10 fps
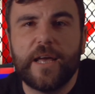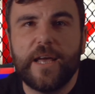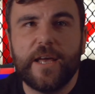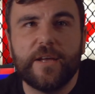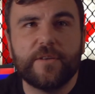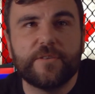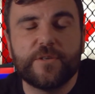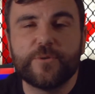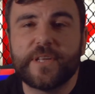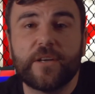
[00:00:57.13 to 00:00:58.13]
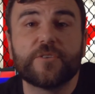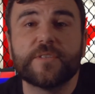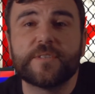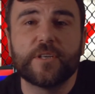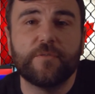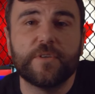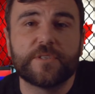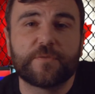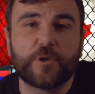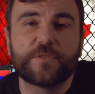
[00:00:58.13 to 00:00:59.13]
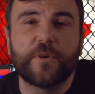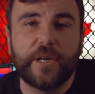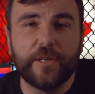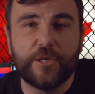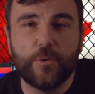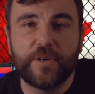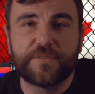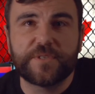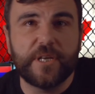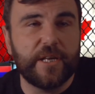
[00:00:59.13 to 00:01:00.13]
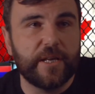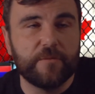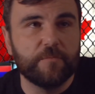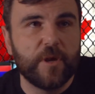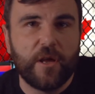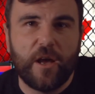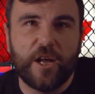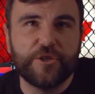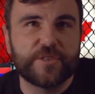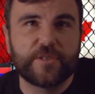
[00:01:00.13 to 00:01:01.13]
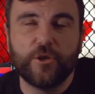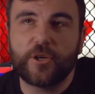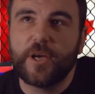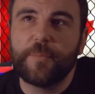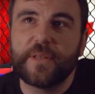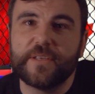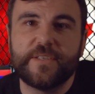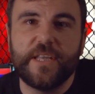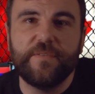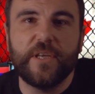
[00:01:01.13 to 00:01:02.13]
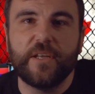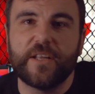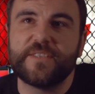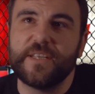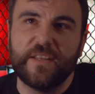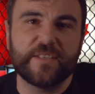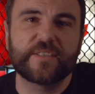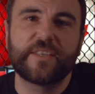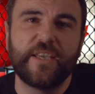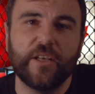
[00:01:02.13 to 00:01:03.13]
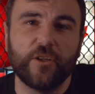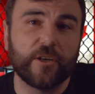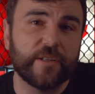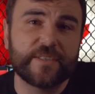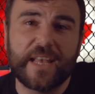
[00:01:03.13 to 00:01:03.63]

and it was Anderson Silva's first fight in the UFC, and I just look up at the TV and I see this killer, this